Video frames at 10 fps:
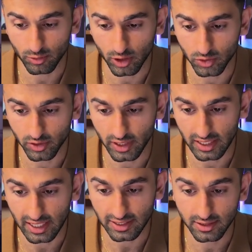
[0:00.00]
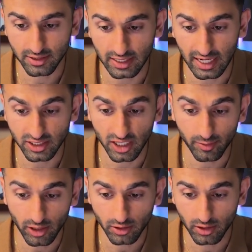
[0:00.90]
module that gets the
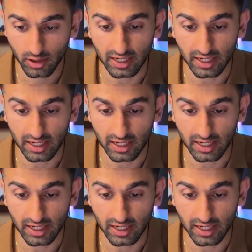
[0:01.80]
HTML